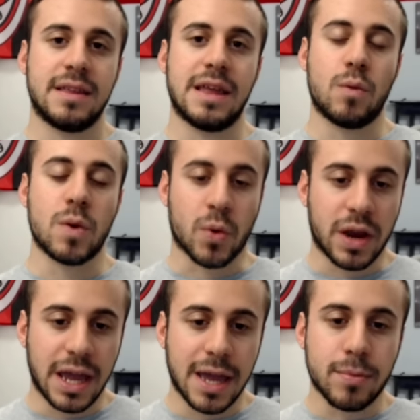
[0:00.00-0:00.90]
that we
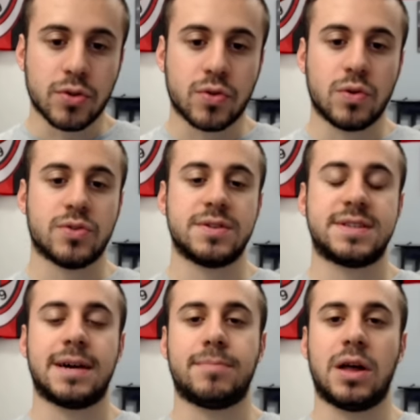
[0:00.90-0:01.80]
were able to go to the
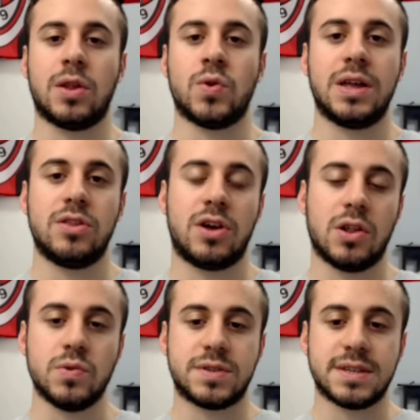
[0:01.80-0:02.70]
San Paolo and
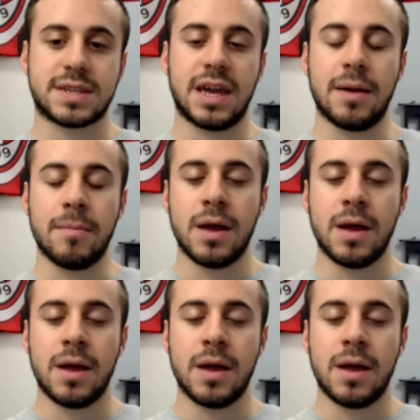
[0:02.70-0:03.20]
not lose this game.